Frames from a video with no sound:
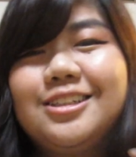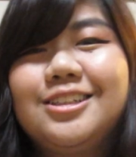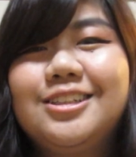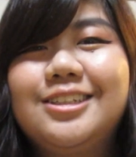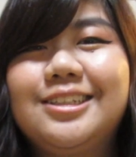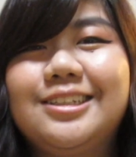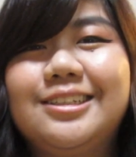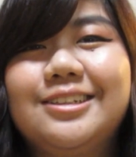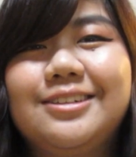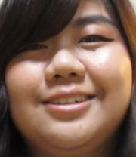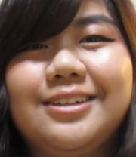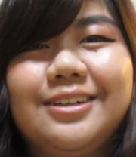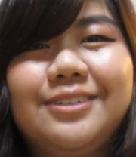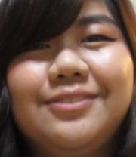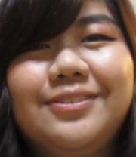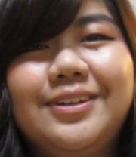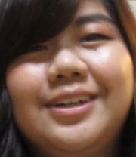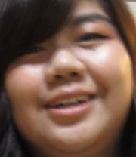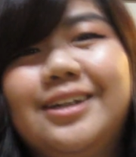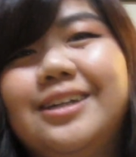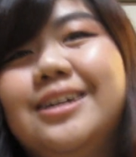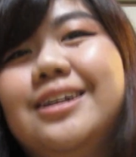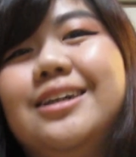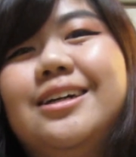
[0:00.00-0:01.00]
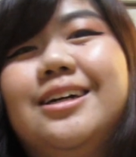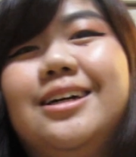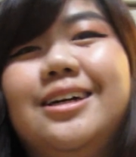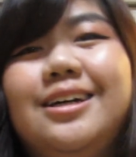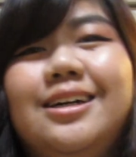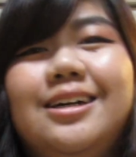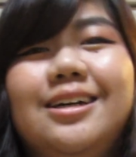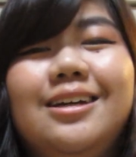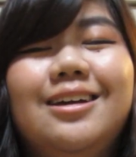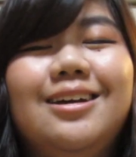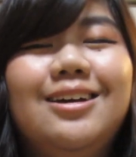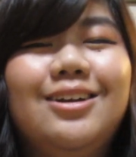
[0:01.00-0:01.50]
to
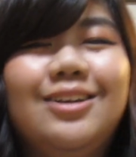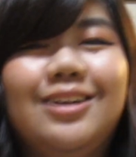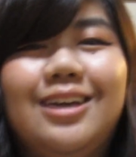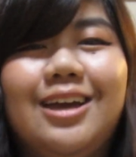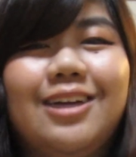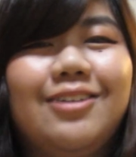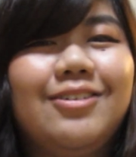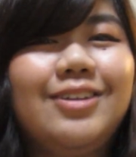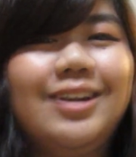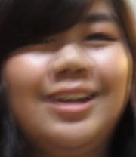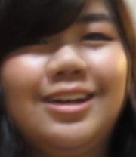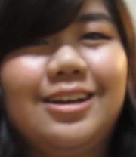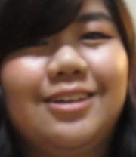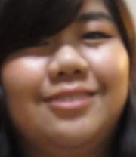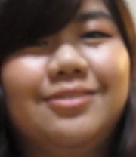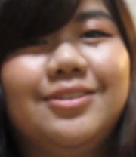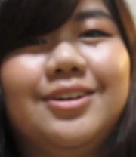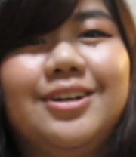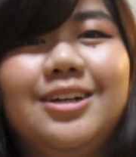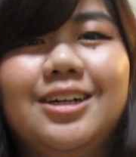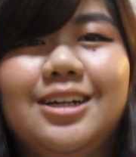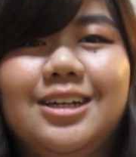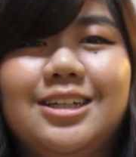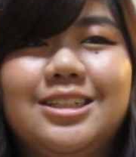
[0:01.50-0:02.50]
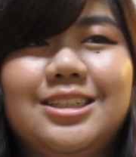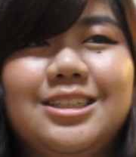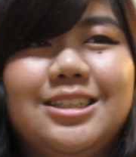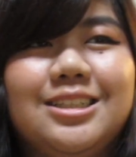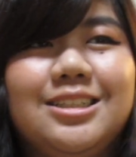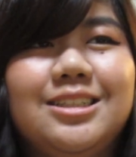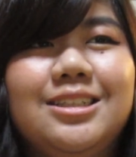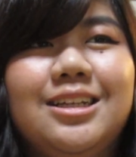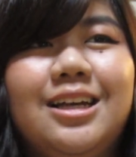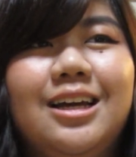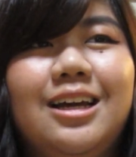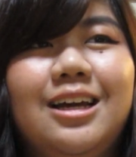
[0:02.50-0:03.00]
America. Can't really convert it
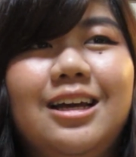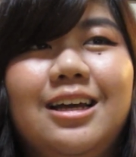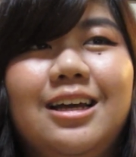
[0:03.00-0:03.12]
because